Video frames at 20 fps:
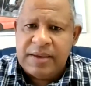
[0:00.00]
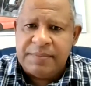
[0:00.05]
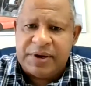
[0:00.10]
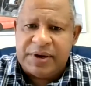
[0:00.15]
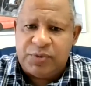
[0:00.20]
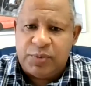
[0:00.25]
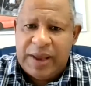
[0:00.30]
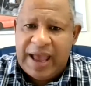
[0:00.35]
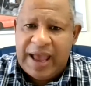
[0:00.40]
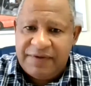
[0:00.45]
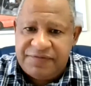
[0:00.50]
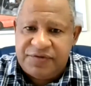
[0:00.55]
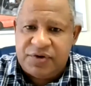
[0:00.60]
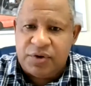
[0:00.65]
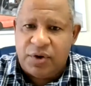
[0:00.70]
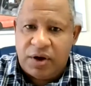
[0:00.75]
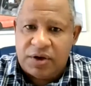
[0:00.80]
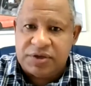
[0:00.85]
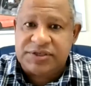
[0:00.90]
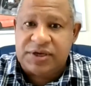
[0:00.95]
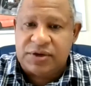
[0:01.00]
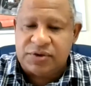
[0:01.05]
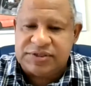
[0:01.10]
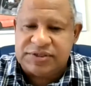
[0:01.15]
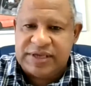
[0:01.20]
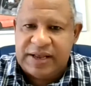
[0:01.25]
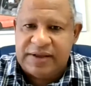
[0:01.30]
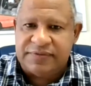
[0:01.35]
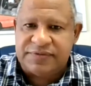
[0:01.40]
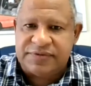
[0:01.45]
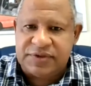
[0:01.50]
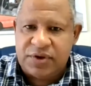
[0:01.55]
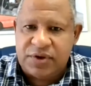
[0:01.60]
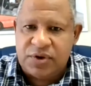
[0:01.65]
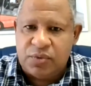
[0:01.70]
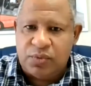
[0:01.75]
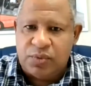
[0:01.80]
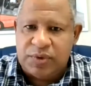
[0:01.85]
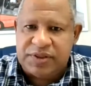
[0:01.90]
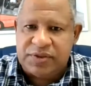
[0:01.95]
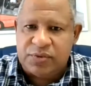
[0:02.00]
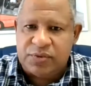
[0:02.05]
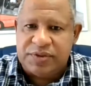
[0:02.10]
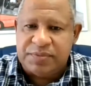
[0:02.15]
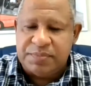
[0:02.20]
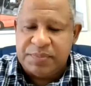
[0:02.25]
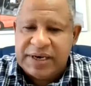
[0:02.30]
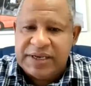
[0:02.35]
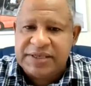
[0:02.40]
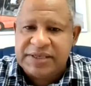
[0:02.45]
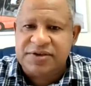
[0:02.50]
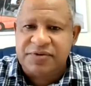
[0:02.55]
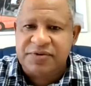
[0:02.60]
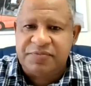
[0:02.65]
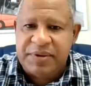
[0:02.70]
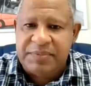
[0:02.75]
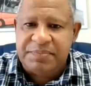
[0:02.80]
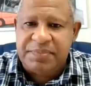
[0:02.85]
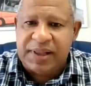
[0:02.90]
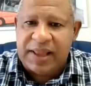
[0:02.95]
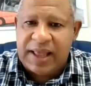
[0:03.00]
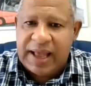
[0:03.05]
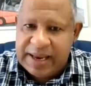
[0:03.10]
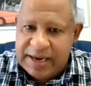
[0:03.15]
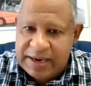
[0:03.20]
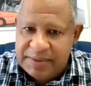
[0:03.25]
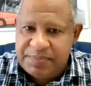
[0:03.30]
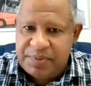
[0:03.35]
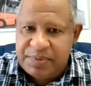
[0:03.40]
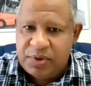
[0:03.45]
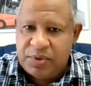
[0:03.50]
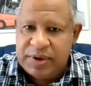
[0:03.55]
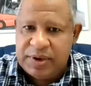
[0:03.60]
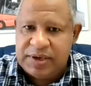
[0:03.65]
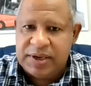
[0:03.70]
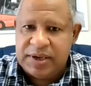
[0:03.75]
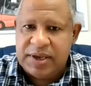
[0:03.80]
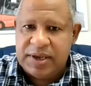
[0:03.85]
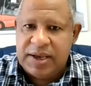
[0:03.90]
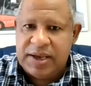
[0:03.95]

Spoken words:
But we have to ask ourselves, with millions of people unemployed